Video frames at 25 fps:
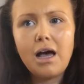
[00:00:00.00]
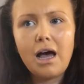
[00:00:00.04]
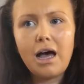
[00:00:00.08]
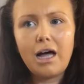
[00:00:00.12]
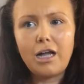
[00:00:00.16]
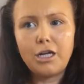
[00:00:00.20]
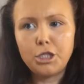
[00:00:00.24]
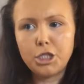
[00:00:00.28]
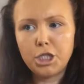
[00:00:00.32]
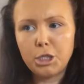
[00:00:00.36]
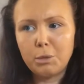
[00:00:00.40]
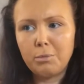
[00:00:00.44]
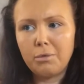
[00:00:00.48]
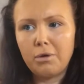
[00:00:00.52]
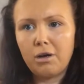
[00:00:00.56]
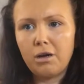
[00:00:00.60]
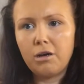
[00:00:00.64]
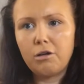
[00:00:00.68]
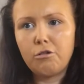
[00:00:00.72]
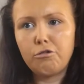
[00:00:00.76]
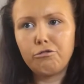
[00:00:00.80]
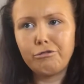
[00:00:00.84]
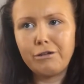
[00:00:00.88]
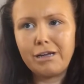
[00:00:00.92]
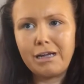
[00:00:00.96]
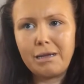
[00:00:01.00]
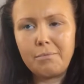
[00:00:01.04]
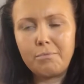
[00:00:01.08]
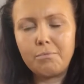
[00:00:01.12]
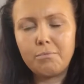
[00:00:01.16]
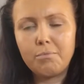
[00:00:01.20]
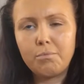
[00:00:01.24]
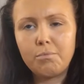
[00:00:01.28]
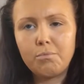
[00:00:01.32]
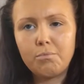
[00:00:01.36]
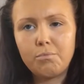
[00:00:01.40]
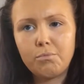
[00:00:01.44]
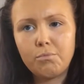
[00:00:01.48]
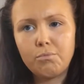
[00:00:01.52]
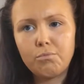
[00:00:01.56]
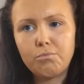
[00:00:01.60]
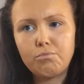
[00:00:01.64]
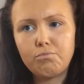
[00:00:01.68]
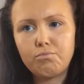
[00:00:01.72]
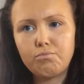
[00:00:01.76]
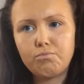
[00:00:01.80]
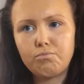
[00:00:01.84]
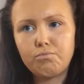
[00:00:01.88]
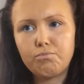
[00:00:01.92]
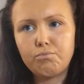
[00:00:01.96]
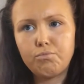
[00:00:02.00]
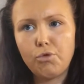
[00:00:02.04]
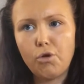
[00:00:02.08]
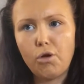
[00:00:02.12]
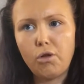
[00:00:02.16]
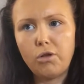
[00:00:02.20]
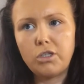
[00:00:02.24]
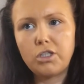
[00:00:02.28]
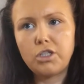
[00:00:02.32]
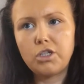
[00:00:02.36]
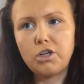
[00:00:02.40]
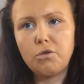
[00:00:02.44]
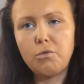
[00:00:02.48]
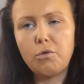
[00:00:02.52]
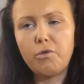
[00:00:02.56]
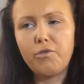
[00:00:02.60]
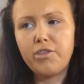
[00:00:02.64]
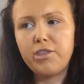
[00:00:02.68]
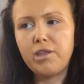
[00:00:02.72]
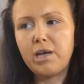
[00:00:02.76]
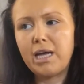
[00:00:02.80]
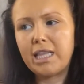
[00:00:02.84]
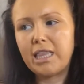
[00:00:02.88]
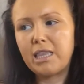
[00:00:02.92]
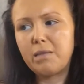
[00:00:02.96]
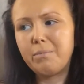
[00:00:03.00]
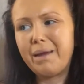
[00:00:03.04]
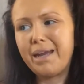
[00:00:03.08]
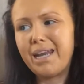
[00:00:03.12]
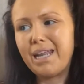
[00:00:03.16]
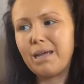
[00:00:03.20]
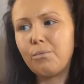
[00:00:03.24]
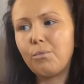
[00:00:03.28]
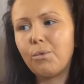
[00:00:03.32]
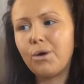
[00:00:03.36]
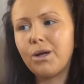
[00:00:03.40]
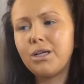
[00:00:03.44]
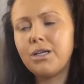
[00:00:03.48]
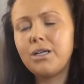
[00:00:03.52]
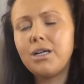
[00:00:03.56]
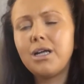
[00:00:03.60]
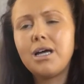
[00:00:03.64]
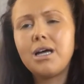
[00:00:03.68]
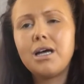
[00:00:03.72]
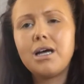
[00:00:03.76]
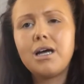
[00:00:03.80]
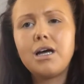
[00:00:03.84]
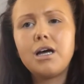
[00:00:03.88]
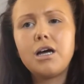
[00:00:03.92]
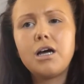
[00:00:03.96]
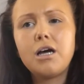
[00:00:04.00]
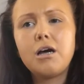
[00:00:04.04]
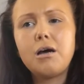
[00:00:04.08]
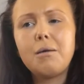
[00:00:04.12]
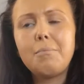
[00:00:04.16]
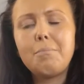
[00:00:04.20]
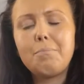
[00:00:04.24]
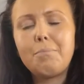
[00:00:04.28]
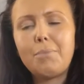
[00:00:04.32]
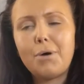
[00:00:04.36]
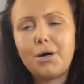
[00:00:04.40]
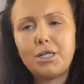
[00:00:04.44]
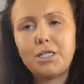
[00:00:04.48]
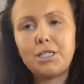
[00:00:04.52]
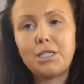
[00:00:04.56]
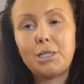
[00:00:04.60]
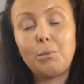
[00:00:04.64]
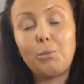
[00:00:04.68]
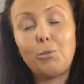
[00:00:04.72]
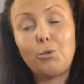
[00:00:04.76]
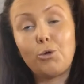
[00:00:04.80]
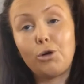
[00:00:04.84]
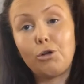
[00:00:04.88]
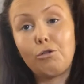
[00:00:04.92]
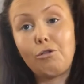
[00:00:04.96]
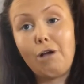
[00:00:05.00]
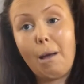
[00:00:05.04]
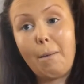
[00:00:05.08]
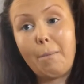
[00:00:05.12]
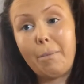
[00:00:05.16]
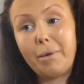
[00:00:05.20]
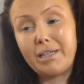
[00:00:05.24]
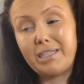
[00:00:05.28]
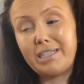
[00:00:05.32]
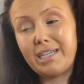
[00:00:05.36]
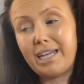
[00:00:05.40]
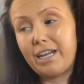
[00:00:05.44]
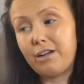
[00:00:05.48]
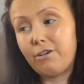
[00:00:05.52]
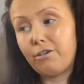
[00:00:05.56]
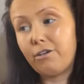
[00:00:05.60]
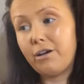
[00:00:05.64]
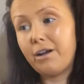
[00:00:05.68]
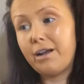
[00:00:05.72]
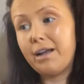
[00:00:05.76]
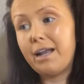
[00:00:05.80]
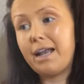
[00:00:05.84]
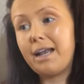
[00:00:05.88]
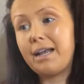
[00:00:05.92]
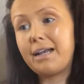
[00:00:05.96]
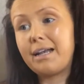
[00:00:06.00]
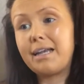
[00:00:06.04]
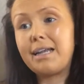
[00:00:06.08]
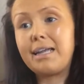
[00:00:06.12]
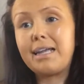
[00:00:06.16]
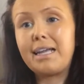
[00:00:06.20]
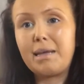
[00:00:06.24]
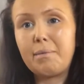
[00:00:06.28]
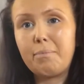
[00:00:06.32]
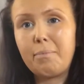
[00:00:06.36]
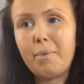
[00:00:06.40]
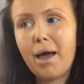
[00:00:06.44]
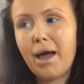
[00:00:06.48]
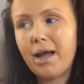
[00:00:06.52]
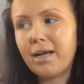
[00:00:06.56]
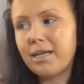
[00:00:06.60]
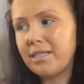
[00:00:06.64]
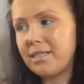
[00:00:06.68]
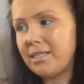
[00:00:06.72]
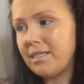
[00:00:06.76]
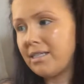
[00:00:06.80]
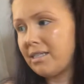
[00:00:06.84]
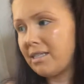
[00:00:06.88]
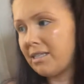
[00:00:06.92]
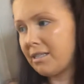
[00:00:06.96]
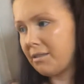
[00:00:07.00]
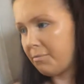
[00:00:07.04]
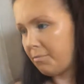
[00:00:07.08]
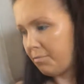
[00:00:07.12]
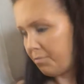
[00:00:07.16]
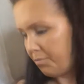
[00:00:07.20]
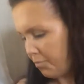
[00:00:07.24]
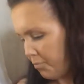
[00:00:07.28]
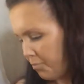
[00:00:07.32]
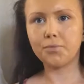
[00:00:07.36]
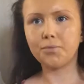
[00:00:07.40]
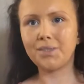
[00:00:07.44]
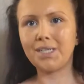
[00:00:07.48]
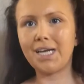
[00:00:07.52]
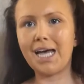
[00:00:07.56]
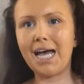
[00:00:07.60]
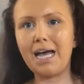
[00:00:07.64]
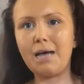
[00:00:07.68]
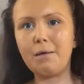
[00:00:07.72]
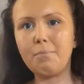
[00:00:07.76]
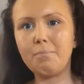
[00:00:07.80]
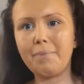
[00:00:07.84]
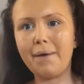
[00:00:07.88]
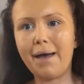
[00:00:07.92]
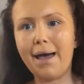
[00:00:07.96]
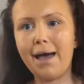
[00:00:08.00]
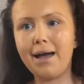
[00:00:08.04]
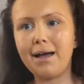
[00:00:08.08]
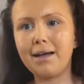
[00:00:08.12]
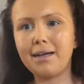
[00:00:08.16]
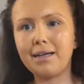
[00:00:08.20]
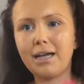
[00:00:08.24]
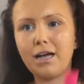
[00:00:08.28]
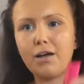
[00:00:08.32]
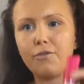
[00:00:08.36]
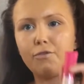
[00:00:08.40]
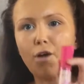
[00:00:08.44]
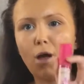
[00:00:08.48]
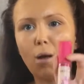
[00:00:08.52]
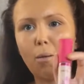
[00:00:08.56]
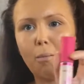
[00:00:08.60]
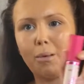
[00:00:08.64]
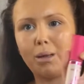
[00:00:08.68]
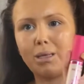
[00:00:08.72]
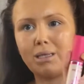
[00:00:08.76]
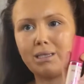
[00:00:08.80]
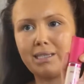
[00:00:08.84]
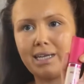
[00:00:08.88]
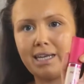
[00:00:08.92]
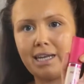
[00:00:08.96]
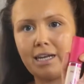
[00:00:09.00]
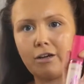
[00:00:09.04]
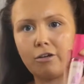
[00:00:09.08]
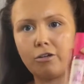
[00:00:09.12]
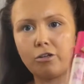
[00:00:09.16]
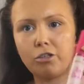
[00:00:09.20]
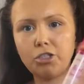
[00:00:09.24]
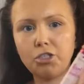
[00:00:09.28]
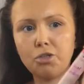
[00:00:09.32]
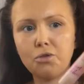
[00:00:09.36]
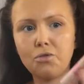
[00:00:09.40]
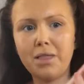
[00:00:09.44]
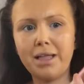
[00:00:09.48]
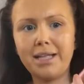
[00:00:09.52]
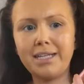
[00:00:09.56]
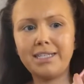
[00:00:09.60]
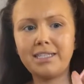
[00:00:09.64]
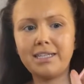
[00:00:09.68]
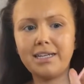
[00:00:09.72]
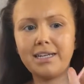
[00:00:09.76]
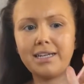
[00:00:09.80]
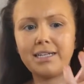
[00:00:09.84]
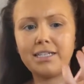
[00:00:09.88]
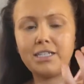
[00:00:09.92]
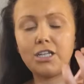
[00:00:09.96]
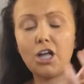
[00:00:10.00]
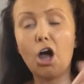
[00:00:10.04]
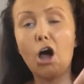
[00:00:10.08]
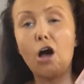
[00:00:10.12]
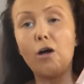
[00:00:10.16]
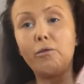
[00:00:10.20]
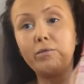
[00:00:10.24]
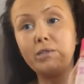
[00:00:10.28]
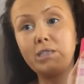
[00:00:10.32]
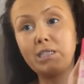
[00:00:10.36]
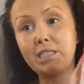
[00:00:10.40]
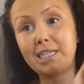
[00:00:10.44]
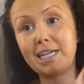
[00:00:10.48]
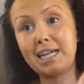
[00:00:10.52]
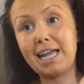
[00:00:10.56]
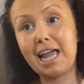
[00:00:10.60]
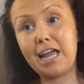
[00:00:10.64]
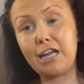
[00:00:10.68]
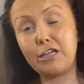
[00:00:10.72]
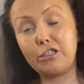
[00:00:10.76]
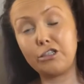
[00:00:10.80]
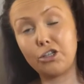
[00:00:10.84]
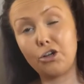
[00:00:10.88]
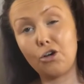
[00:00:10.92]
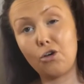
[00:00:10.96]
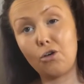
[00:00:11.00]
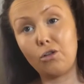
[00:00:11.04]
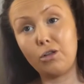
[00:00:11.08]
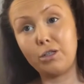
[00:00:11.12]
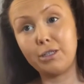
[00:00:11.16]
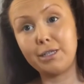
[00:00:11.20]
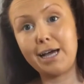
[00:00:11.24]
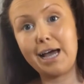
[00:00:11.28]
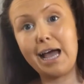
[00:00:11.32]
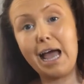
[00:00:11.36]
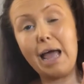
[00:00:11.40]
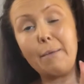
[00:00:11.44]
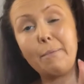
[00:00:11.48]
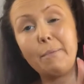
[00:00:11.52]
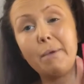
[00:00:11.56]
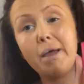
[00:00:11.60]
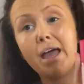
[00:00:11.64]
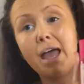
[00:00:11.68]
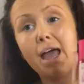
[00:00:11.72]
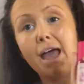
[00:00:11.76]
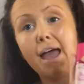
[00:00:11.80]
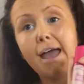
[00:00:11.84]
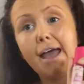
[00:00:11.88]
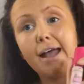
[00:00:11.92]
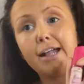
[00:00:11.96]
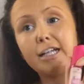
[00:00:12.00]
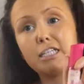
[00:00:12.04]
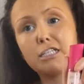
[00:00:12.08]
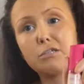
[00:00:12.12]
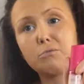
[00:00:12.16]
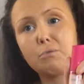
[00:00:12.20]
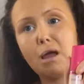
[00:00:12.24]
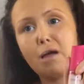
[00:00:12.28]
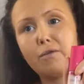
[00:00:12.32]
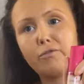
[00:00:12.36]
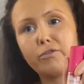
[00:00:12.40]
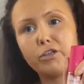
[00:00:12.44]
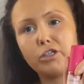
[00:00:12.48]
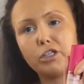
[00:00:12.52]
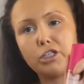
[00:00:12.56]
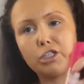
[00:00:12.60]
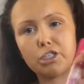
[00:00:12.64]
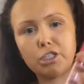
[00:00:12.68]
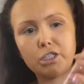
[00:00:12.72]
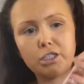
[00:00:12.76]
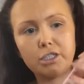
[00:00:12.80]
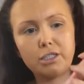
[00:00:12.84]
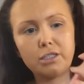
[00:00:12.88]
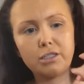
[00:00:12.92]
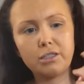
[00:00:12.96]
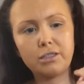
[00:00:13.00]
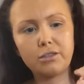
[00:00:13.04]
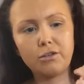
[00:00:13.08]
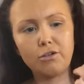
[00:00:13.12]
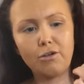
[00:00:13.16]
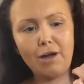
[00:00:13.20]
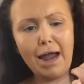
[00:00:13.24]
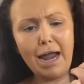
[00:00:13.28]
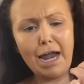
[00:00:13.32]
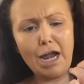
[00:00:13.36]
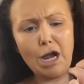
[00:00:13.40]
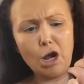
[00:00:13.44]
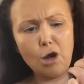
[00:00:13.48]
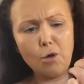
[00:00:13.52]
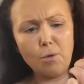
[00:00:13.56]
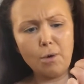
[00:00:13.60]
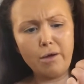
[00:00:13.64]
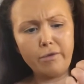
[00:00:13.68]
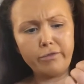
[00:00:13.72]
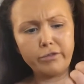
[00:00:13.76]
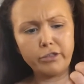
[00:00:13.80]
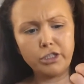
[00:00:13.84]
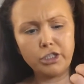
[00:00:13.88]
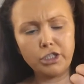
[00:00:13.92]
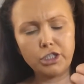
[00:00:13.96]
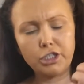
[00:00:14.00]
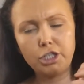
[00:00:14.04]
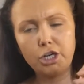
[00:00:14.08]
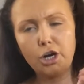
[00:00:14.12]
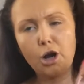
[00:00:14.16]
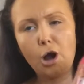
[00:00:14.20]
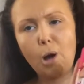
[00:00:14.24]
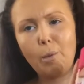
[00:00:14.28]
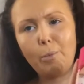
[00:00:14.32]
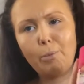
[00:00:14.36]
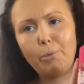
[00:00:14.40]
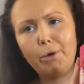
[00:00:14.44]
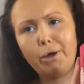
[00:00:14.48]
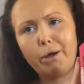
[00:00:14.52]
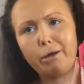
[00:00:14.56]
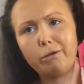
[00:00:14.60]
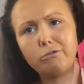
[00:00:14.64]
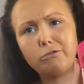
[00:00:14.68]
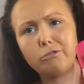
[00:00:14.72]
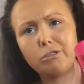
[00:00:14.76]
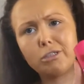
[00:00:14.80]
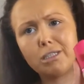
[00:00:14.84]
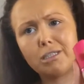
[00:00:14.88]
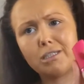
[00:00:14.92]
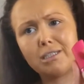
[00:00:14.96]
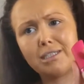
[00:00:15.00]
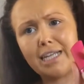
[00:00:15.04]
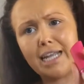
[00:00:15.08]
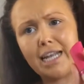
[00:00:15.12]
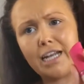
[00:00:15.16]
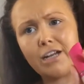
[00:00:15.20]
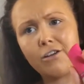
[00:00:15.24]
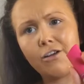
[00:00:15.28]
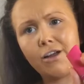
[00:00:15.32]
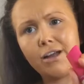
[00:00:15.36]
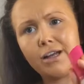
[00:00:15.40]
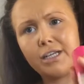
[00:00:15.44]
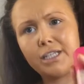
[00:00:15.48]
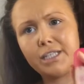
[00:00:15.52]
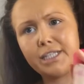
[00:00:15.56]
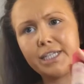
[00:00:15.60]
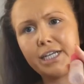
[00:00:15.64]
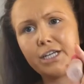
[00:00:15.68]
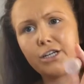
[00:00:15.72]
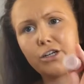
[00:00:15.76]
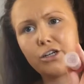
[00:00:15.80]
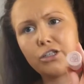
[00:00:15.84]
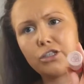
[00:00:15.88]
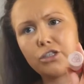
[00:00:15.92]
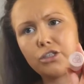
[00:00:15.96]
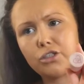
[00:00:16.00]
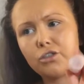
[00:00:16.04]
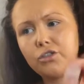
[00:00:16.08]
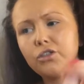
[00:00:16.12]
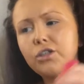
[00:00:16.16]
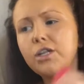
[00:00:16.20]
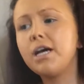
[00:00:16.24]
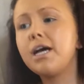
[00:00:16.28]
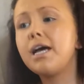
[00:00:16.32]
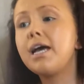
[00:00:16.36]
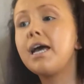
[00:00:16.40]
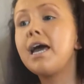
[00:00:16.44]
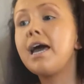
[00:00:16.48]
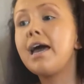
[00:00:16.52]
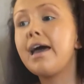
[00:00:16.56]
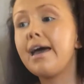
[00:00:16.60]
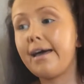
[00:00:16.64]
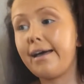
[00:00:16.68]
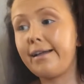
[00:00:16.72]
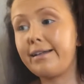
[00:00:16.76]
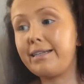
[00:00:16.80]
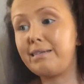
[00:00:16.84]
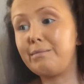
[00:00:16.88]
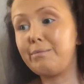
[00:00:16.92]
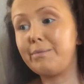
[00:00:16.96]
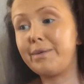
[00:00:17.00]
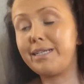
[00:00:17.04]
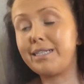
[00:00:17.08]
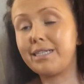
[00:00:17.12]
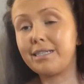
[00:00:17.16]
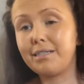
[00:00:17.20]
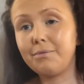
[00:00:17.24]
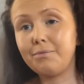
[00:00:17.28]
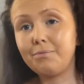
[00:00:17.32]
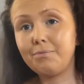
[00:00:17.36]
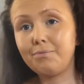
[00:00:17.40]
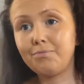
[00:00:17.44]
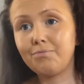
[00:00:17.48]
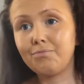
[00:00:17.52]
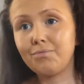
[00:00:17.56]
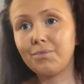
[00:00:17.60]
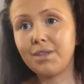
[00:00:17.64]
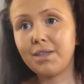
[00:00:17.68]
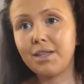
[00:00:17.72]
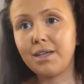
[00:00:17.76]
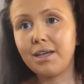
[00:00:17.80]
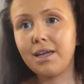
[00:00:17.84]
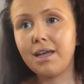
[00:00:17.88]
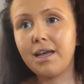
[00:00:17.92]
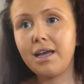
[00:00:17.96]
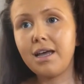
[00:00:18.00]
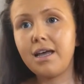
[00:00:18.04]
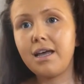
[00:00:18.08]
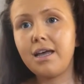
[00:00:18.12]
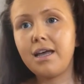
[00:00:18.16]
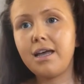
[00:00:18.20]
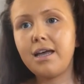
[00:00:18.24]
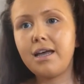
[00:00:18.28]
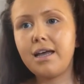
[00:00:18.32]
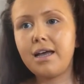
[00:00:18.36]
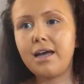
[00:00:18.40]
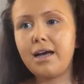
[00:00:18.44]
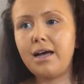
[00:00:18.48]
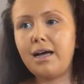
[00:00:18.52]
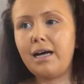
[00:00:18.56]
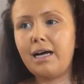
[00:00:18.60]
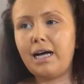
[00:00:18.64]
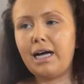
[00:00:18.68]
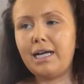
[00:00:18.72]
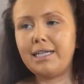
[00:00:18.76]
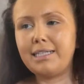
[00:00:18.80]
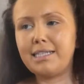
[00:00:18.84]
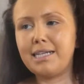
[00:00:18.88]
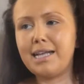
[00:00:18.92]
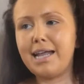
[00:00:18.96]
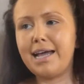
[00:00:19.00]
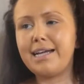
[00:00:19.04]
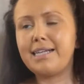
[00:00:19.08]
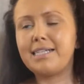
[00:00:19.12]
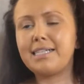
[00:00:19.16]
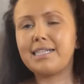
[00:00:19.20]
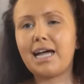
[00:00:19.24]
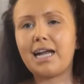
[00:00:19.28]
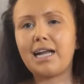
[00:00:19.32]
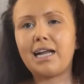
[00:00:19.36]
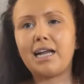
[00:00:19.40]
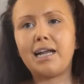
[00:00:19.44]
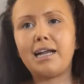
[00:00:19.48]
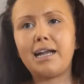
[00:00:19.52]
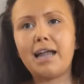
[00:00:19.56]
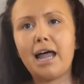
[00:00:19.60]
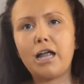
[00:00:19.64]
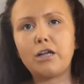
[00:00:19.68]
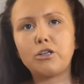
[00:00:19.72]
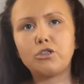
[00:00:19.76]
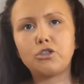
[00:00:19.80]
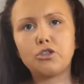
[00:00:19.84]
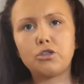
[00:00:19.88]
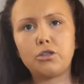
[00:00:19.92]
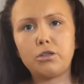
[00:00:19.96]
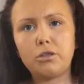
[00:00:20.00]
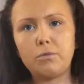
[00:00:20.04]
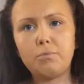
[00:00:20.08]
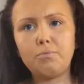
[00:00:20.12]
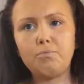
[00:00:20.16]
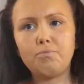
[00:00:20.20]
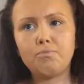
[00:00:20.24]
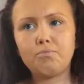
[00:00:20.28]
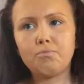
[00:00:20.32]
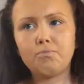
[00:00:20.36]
and do my cream bronzer with the medium one. But I'm going to grab concealer and then get back to you. I'm back. I've got my concealer. So this is, obviously I use it all the time. It's the Revolution Heartbreaker concealer in the shade Custard. It's amazing. It's a nice kind of natural